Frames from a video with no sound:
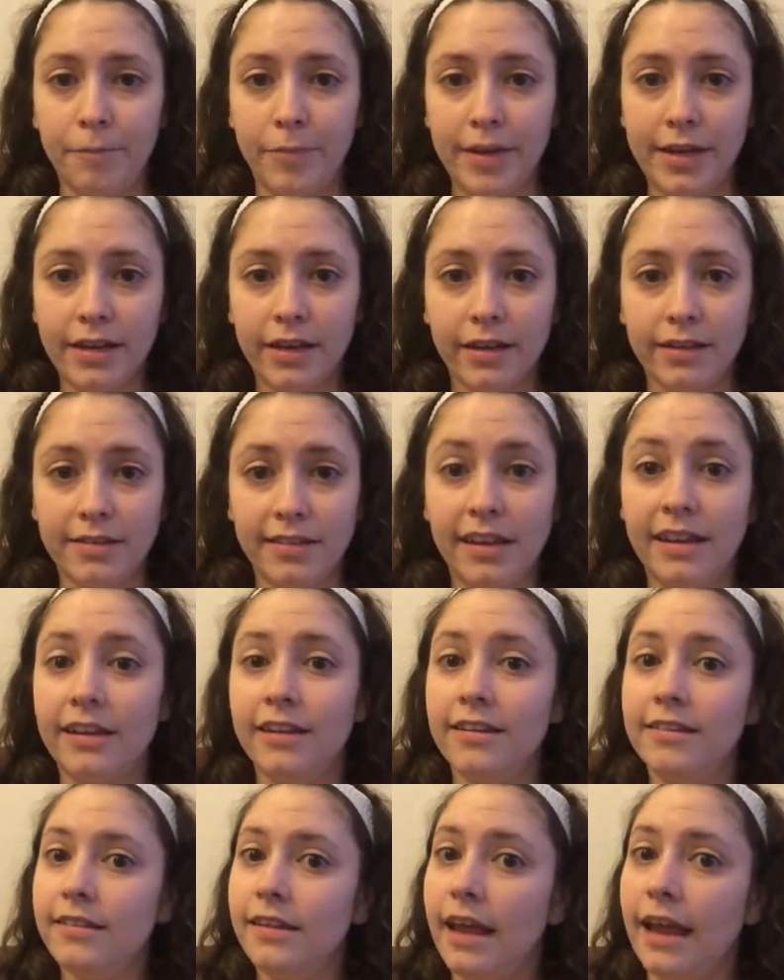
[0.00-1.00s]
because
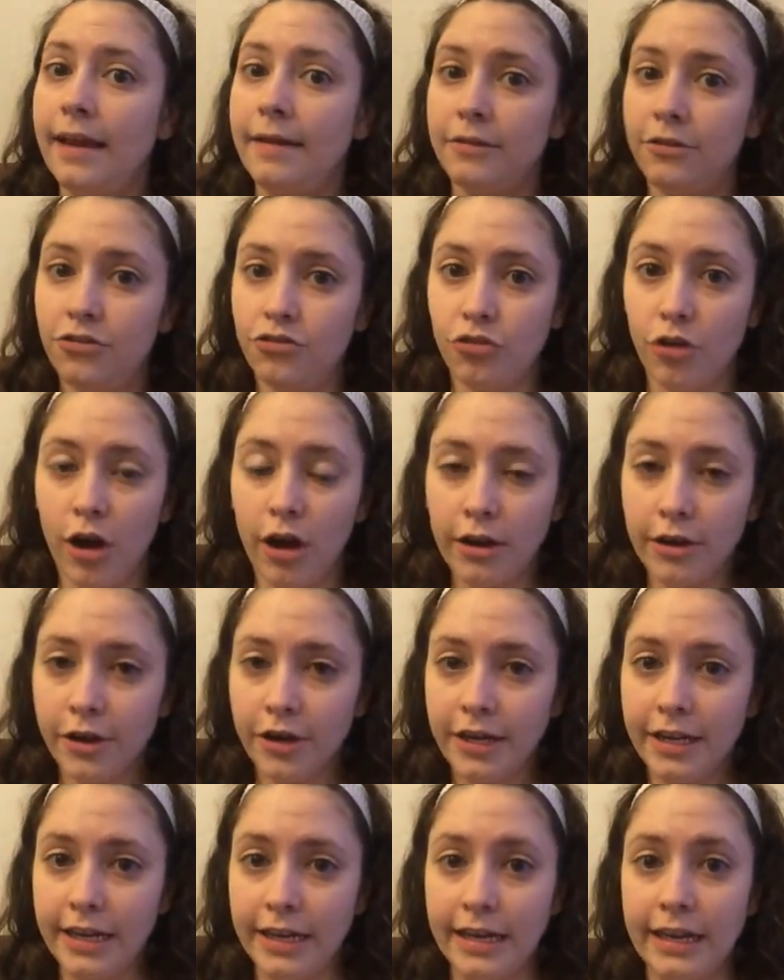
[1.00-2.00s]
it is a
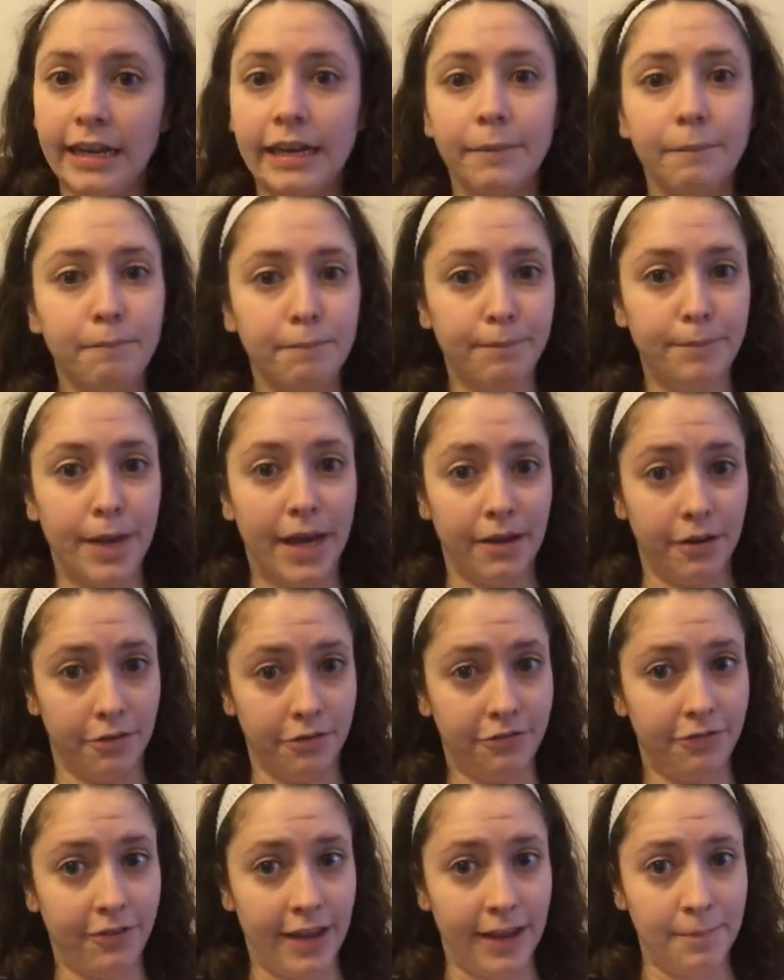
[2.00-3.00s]
stronger key and a
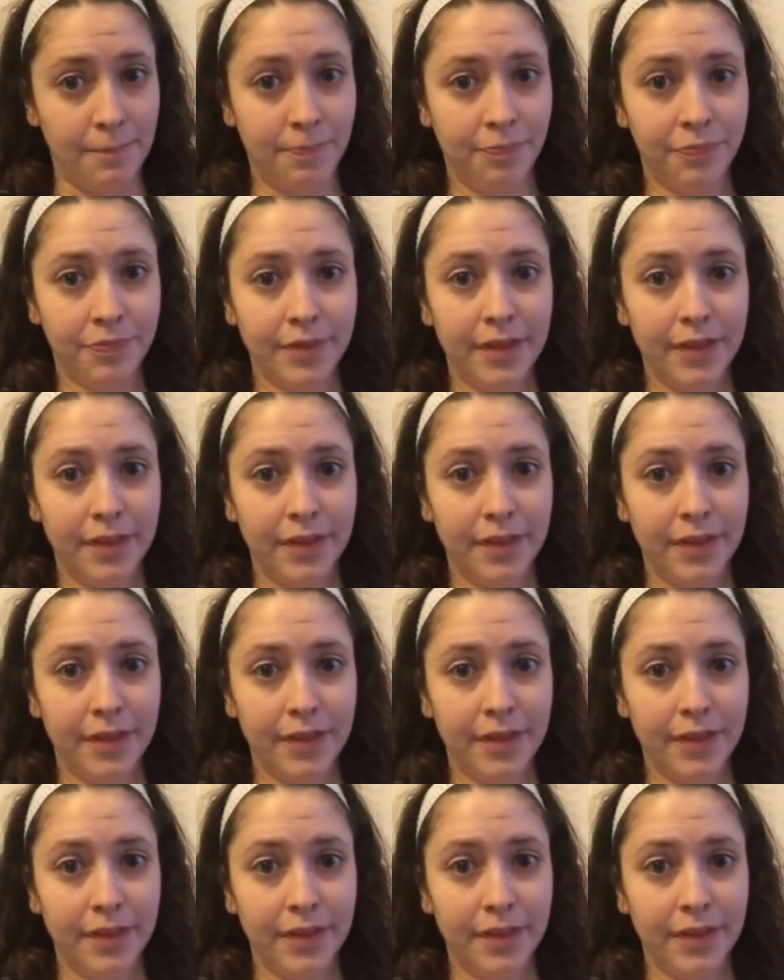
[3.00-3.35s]
better fit.